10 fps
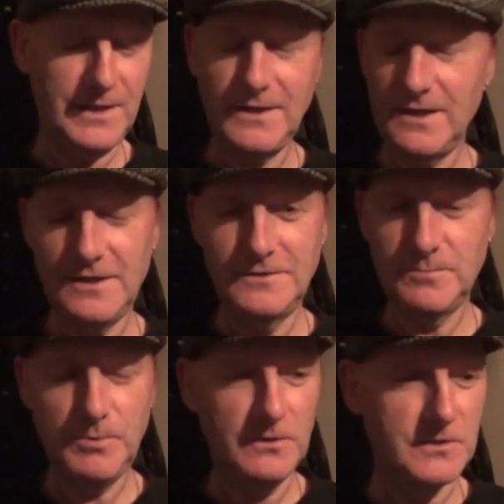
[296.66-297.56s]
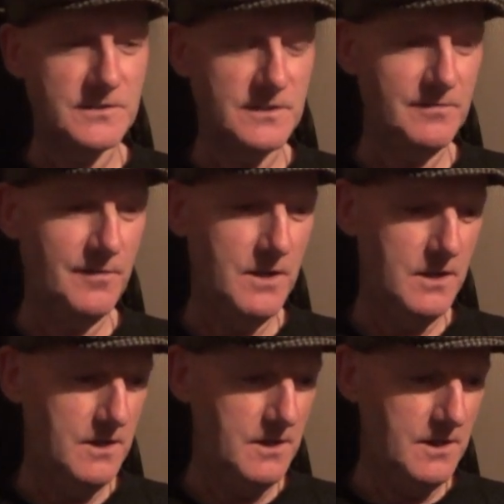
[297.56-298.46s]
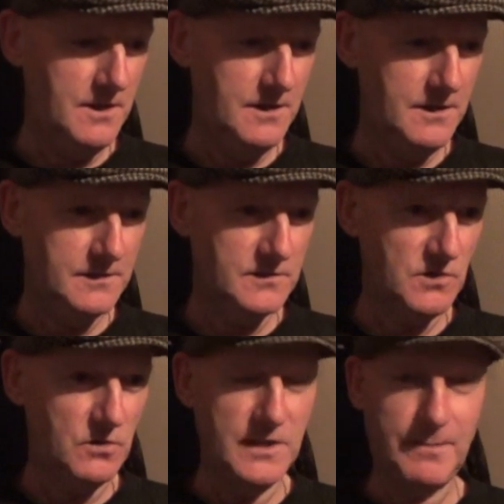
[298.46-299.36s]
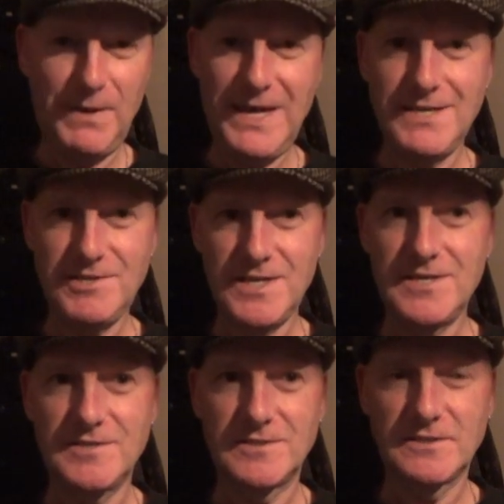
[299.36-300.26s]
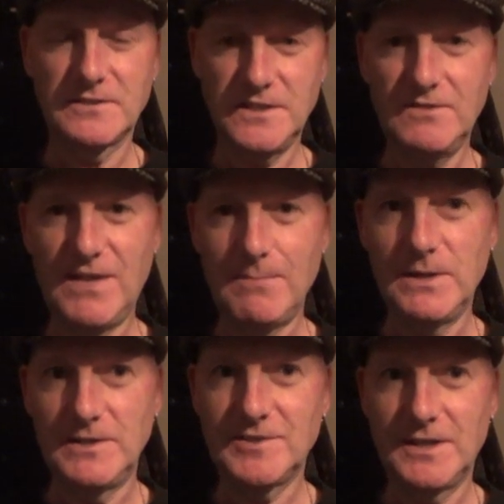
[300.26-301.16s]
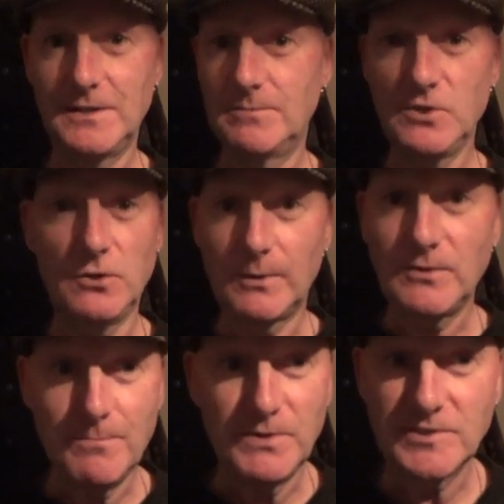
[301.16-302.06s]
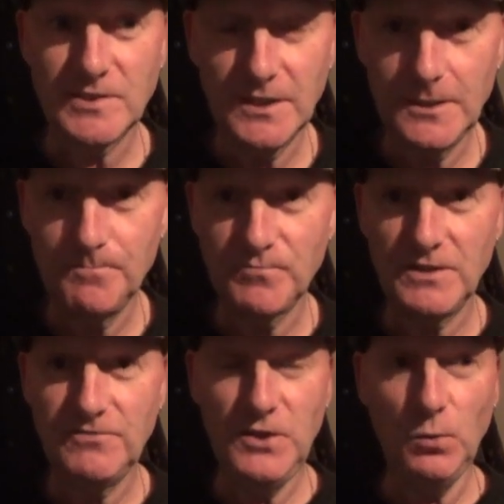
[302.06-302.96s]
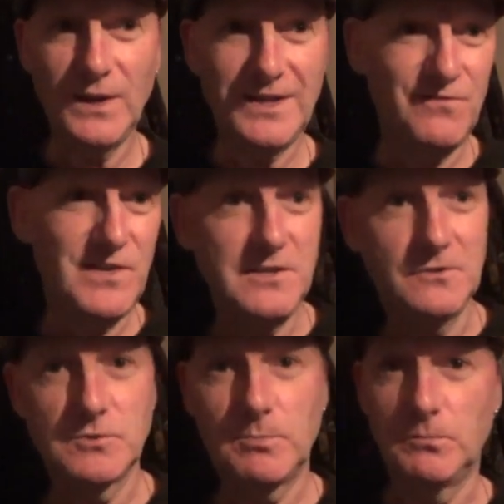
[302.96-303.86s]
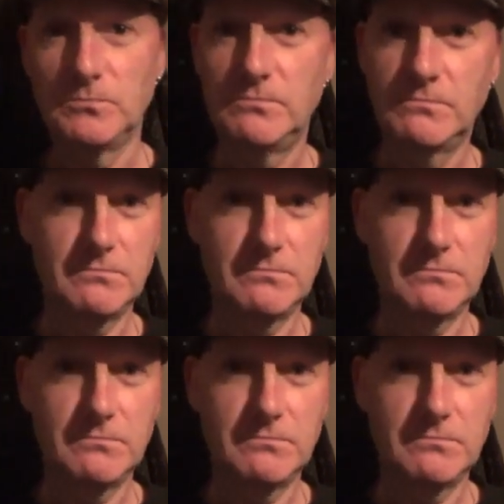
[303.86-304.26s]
and I, to be honest, if Because all that page is Save Denby Asylum. It's all about Denby Asylum. If you don't like videos about